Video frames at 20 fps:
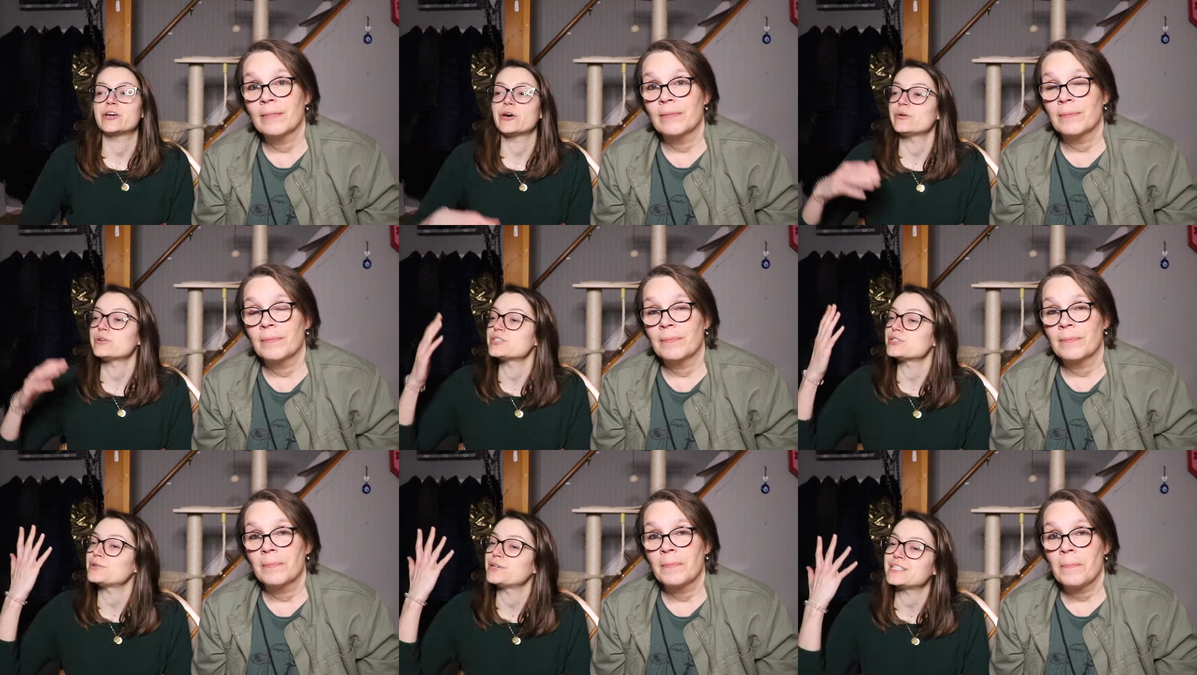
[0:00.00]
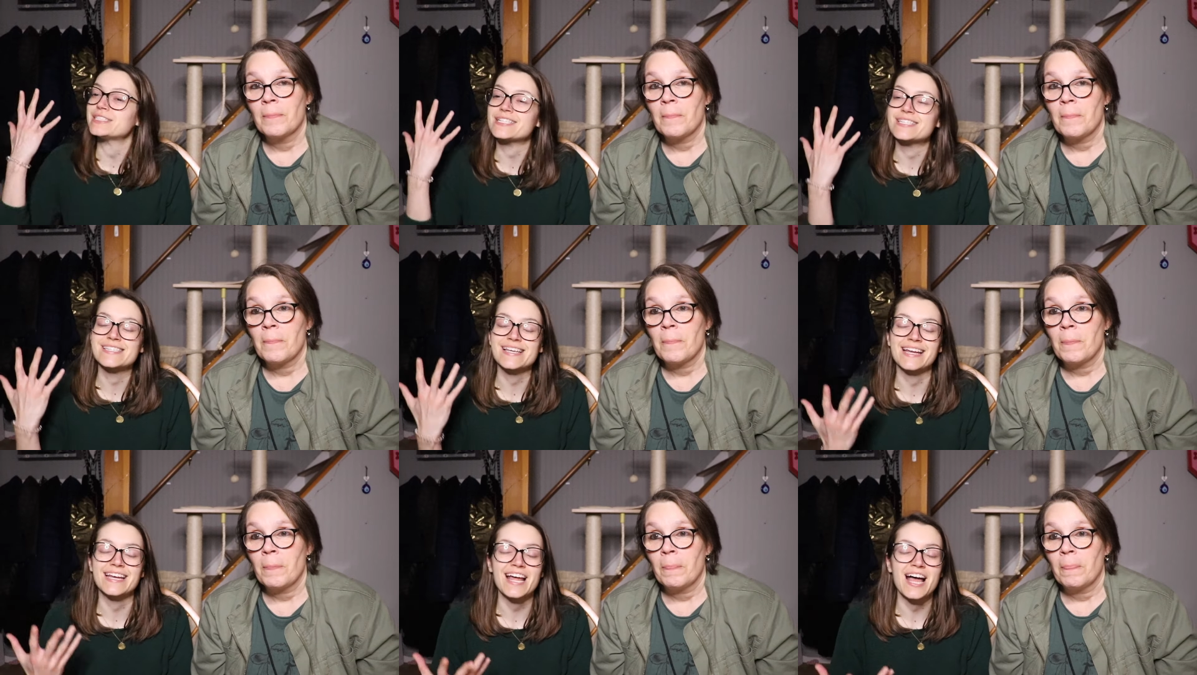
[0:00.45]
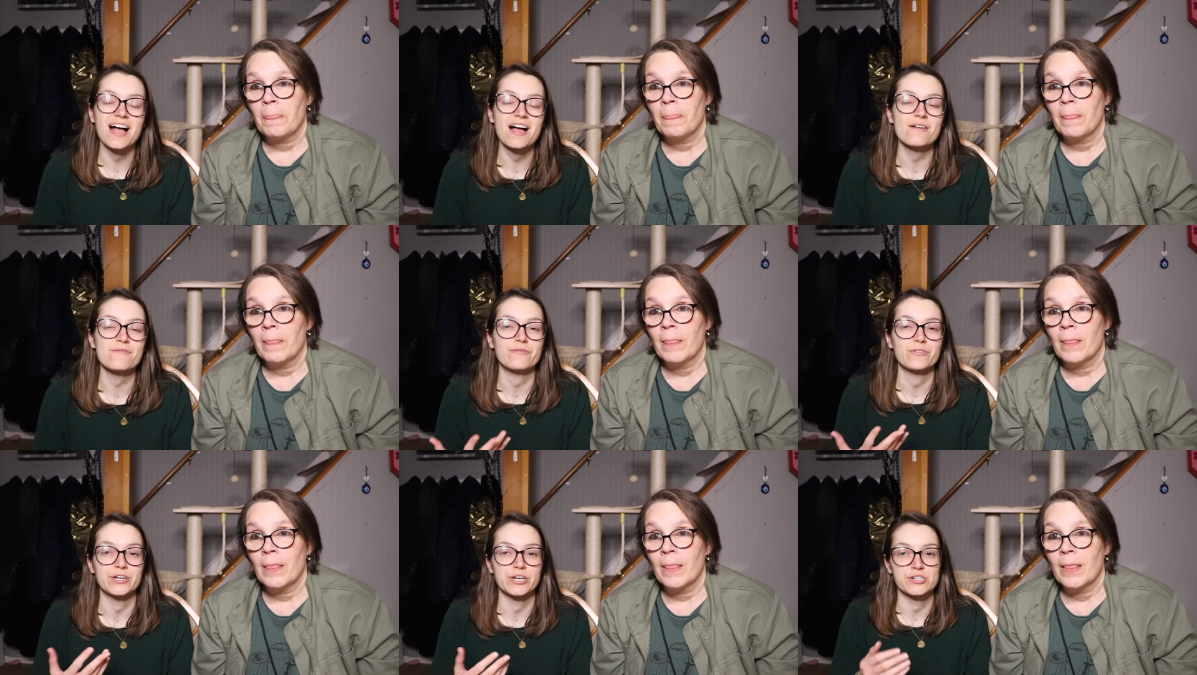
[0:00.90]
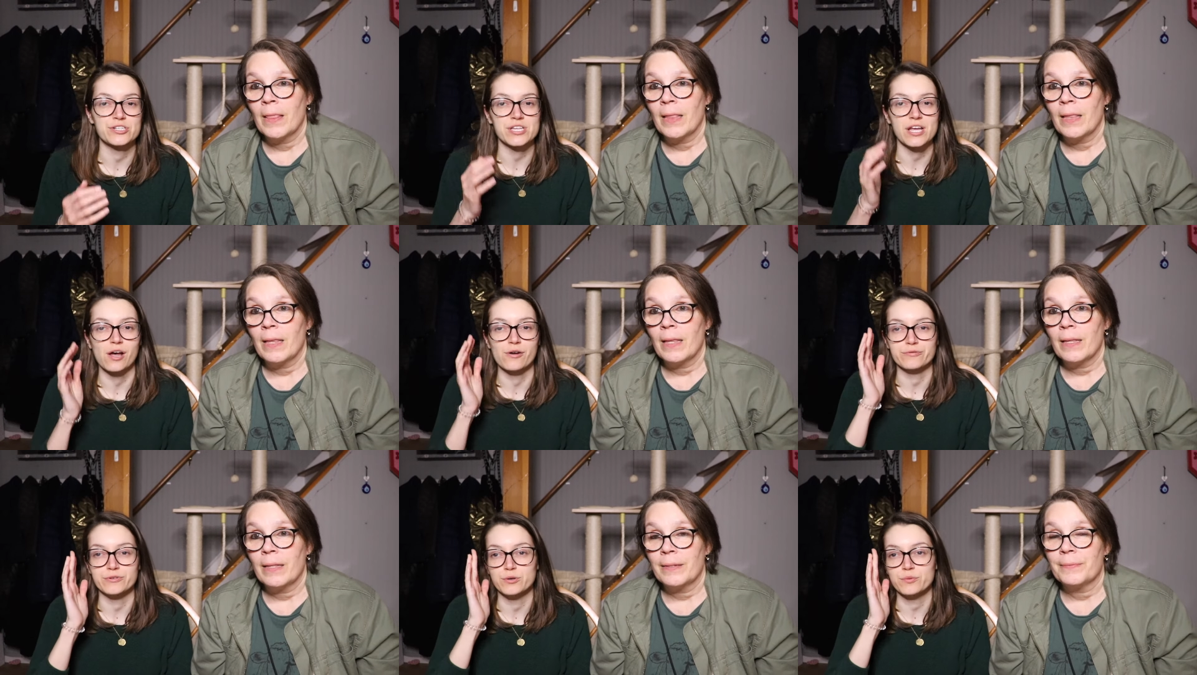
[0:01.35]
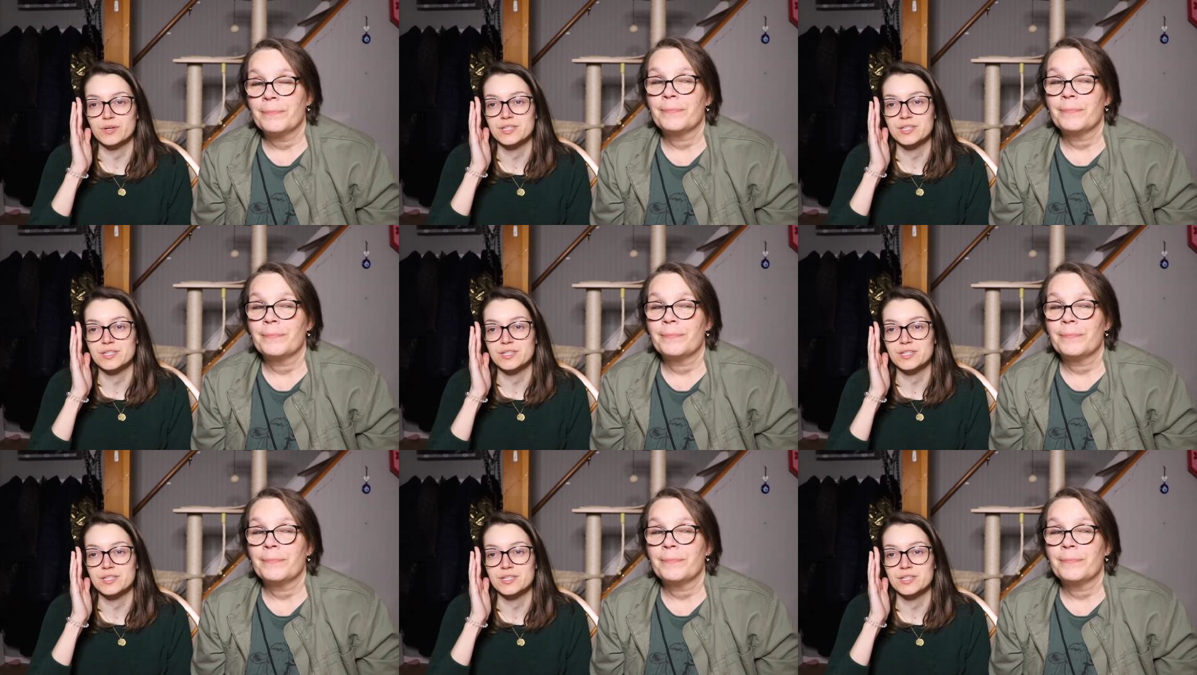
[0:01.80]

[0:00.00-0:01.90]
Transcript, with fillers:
Speaker 1: Goose, you need to stand up for yourself.